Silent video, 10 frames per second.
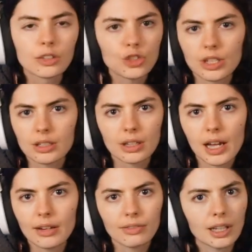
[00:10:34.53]
just
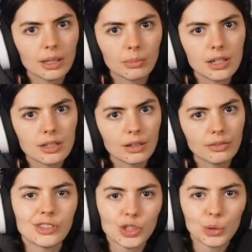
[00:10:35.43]
kind of letting
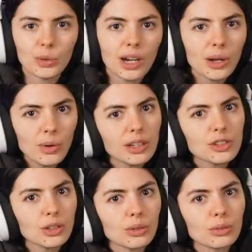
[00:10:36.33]
myself do what I want to
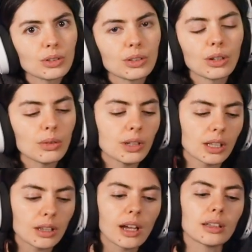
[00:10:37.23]
do you know
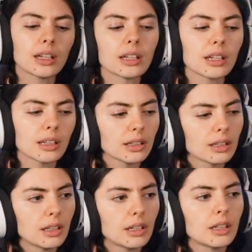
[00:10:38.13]
and not letting
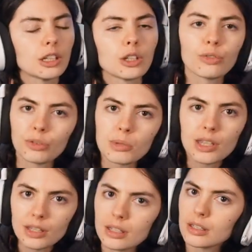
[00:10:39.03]
you know, for me,
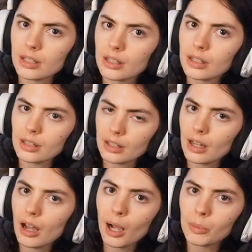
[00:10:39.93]
this is a
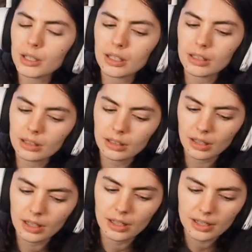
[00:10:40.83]
hobby,
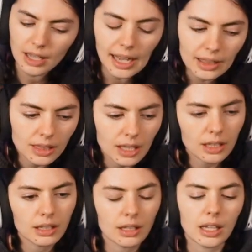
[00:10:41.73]
a, side
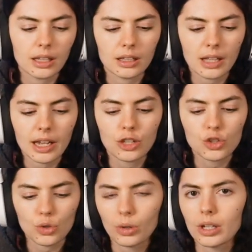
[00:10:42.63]
thing, and I
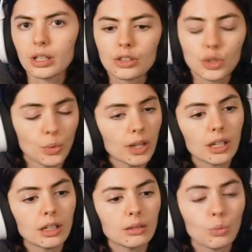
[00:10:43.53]
enjoy doing
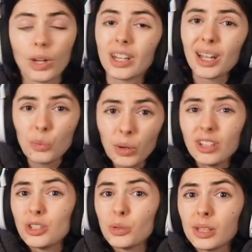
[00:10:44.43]
it when I want
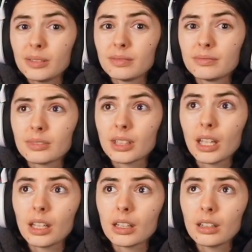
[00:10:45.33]
to do it
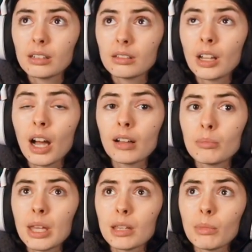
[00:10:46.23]
and not
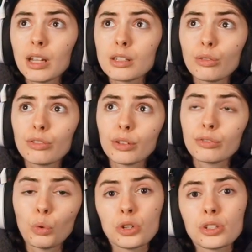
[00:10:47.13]
making myself feel
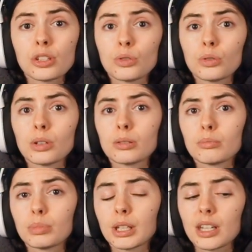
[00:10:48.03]
forced to do it
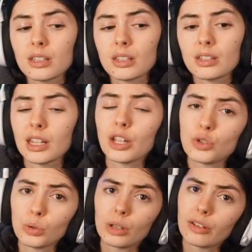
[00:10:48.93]
because the
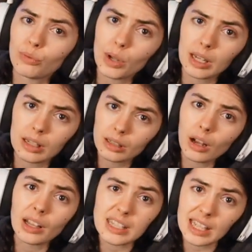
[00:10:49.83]
schedule of when
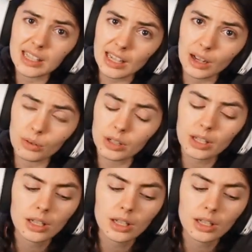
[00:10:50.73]
content's out.